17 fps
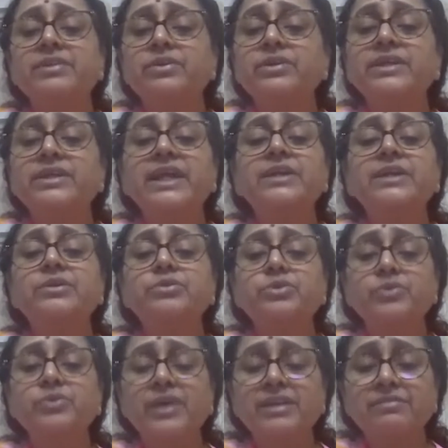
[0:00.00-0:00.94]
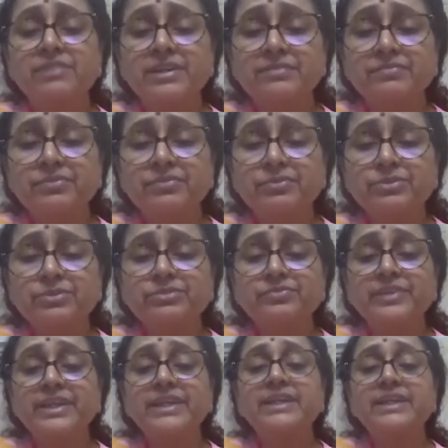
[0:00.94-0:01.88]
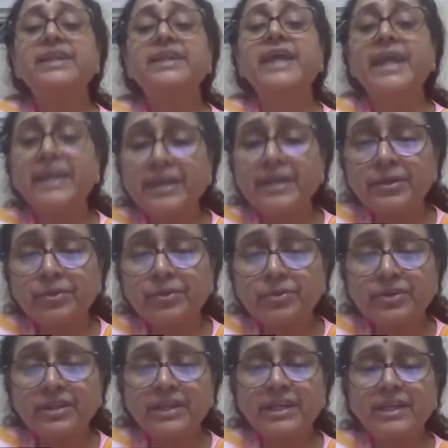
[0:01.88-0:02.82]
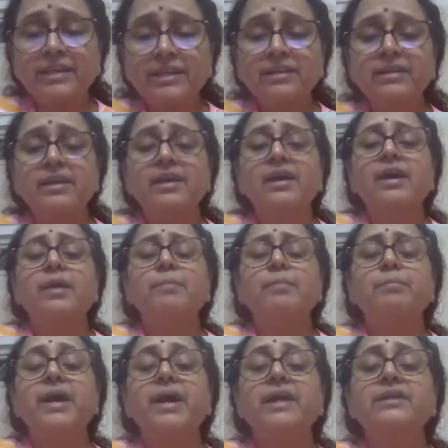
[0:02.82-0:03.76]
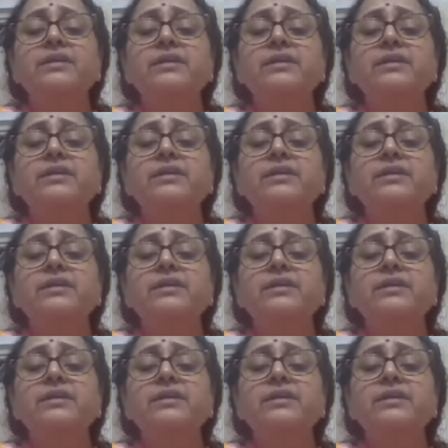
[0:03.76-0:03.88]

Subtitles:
or 10 to 12 lymph nodes we tend to treat, but